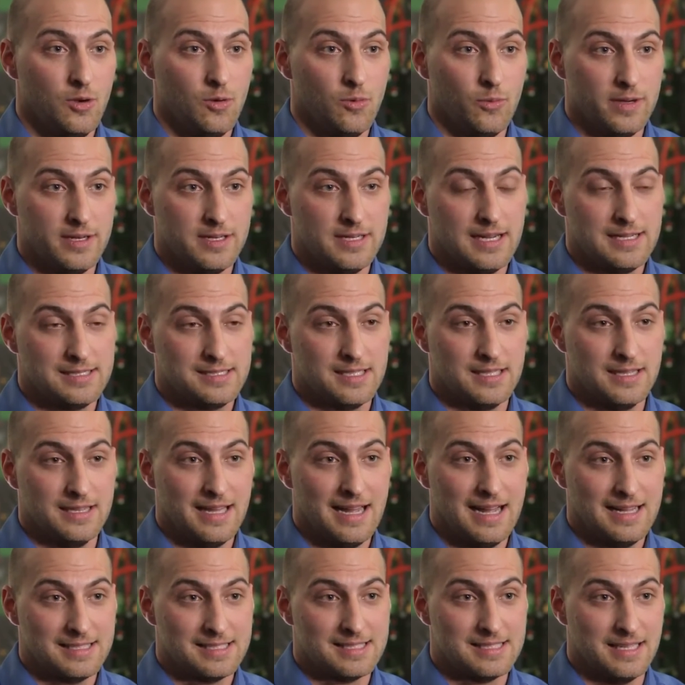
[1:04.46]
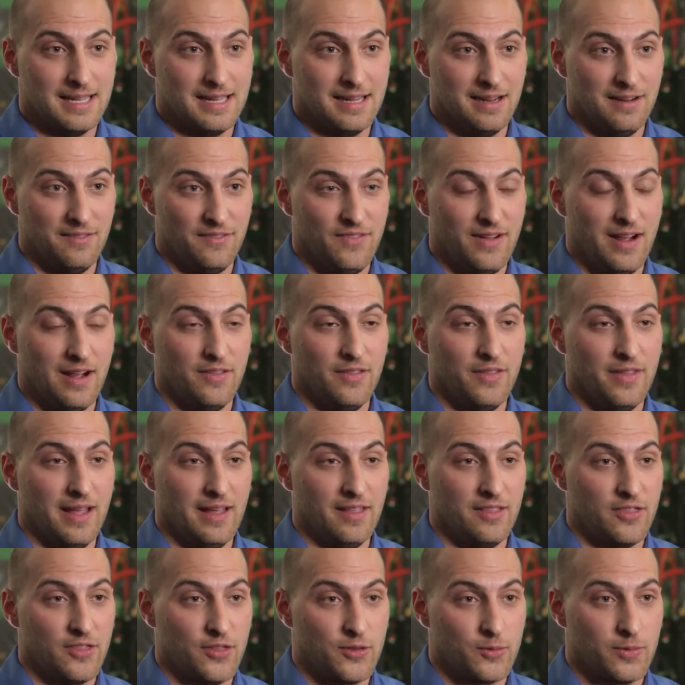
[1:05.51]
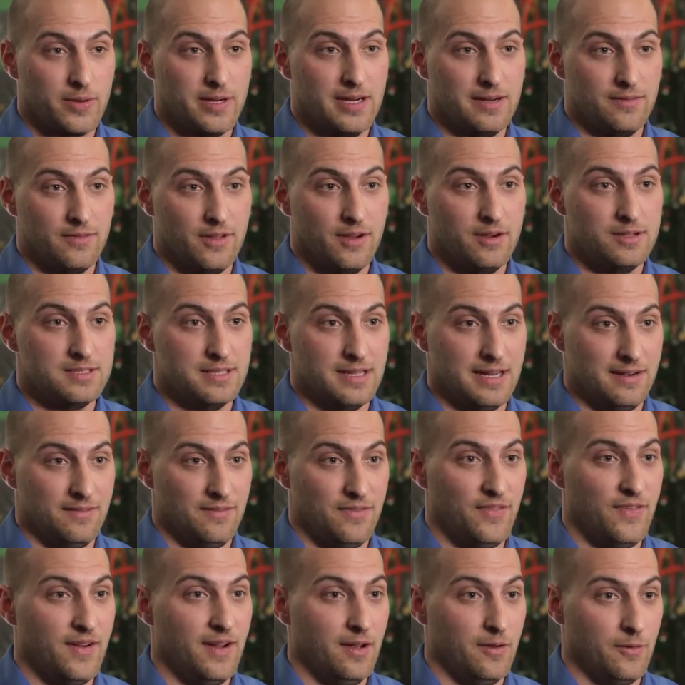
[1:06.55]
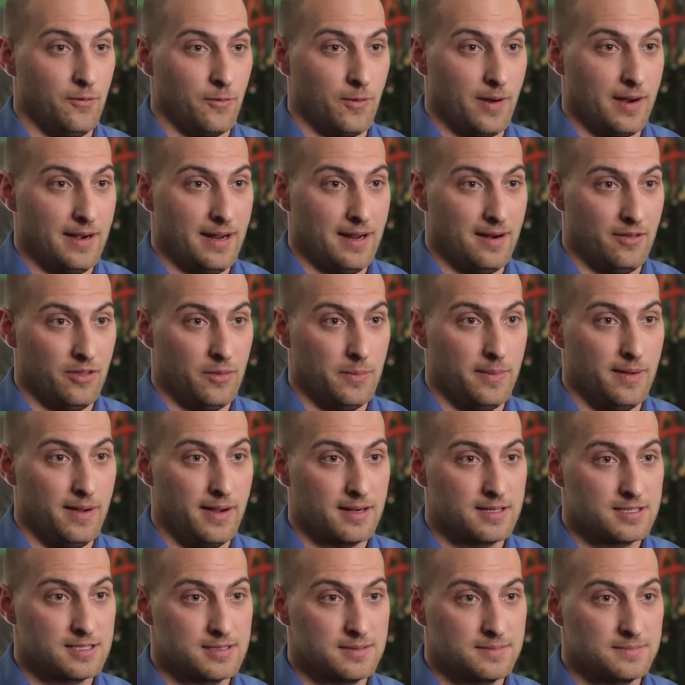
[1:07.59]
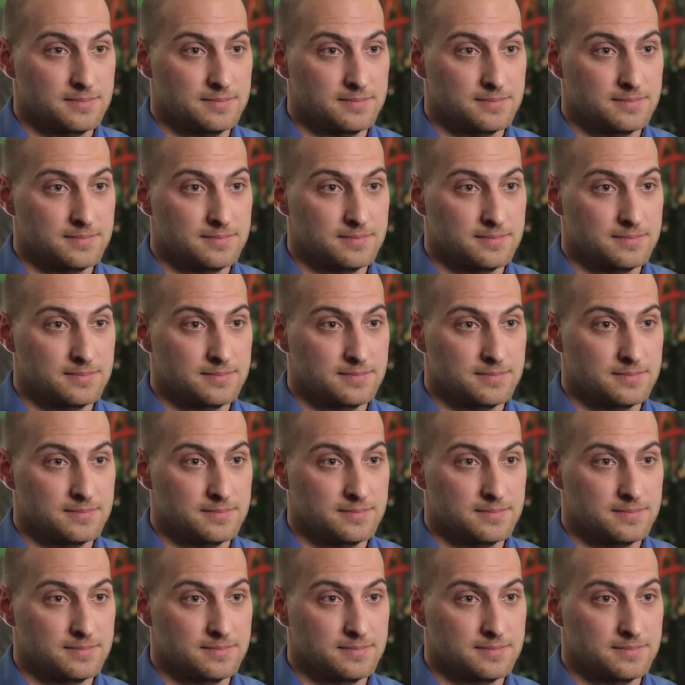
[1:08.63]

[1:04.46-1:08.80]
We tested that set and found that 3 of those 8 failed right out of the box.